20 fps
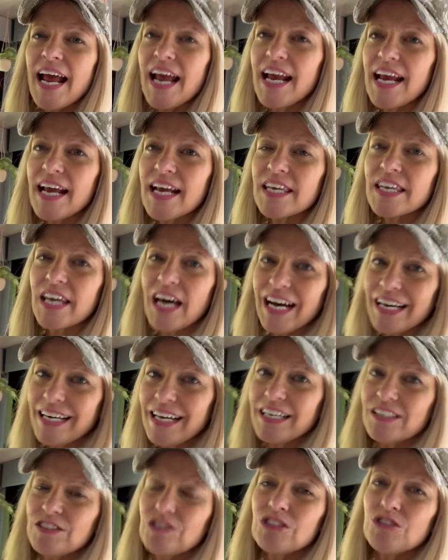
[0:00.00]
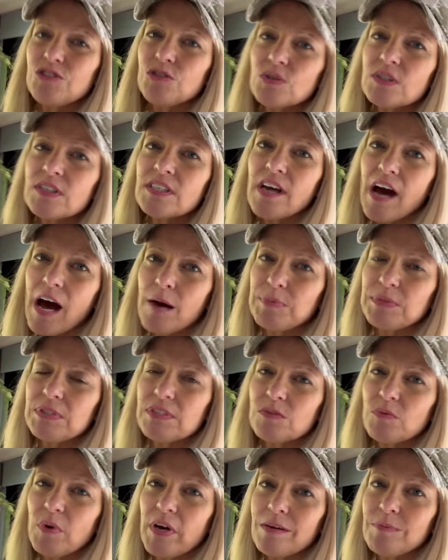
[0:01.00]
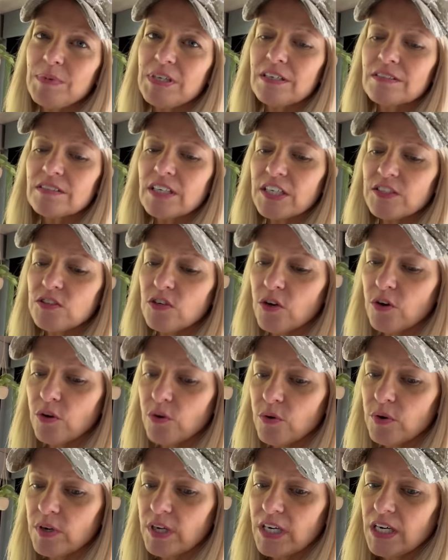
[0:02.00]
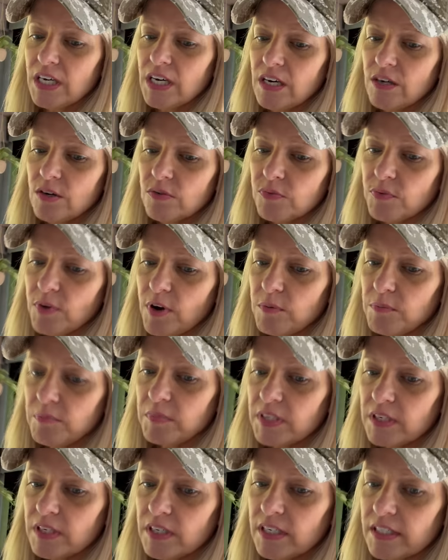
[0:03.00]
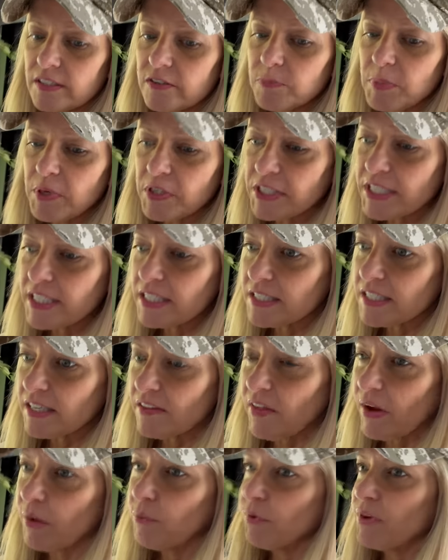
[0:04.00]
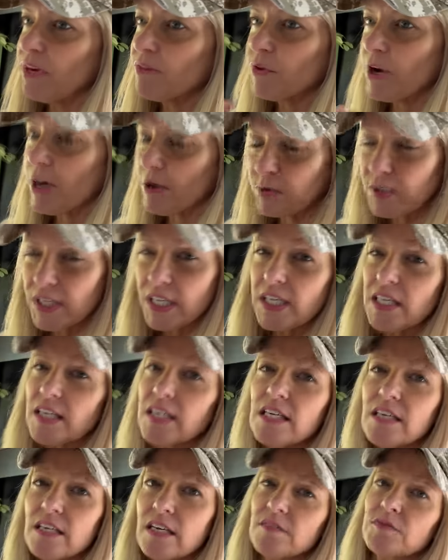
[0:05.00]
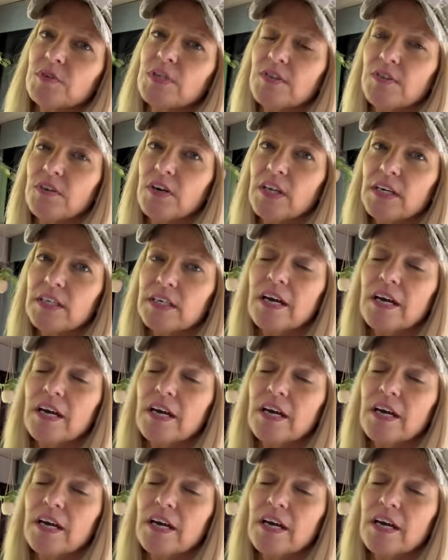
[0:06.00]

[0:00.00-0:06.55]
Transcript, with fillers: And I actually do it the opposite way because I know from experience that whenever I would clean everything